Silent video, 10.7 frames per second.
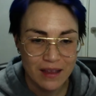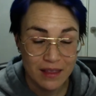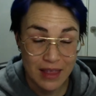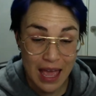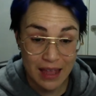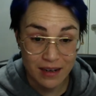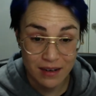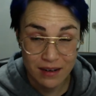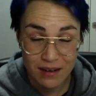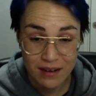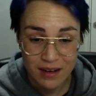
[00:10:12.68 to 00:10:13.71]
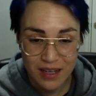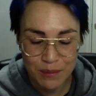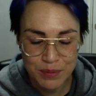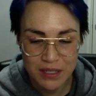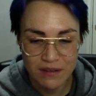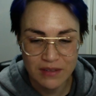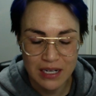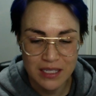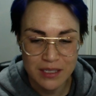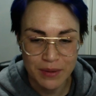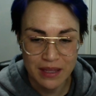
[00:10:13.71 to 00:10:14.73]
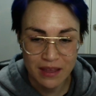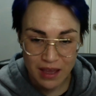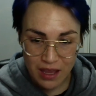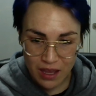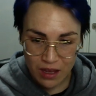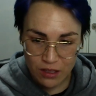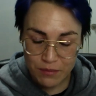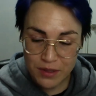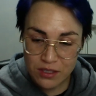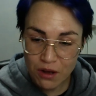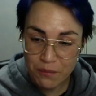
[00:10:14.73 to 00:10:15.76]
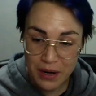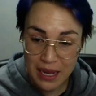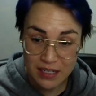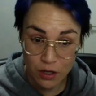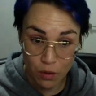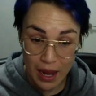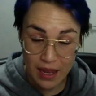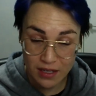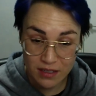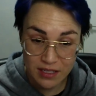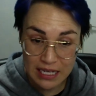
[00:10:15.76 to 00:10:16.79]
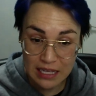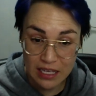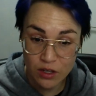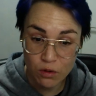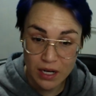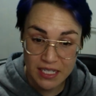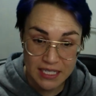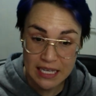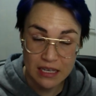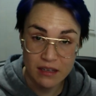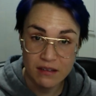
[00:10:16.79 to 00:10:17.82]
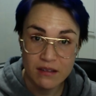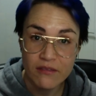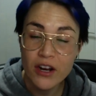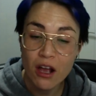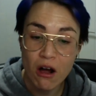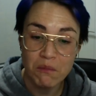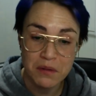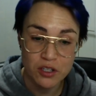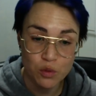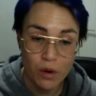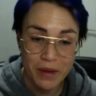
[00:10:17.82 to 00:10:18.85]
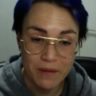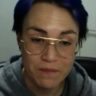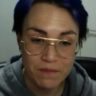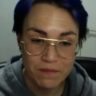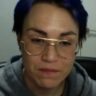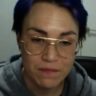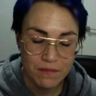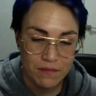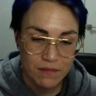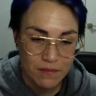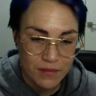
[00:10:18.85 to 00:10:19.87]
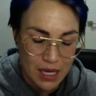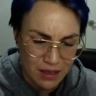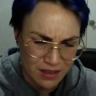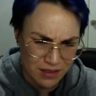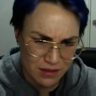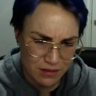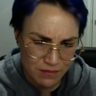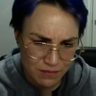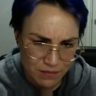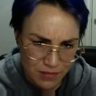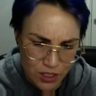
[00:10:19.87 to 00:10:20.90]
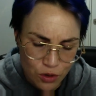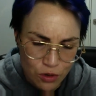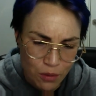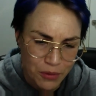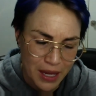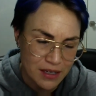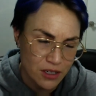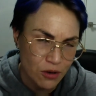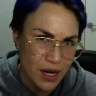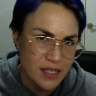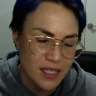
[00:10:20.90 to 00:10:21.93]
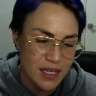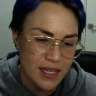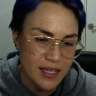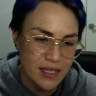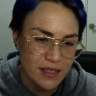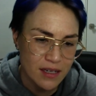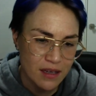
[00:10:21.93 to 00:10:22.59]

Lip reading: "Then," observed Elizabeth, "you must comprehend a great deal in your idea of an accomplished woman." "Yes, I do comprehend a great deal in it."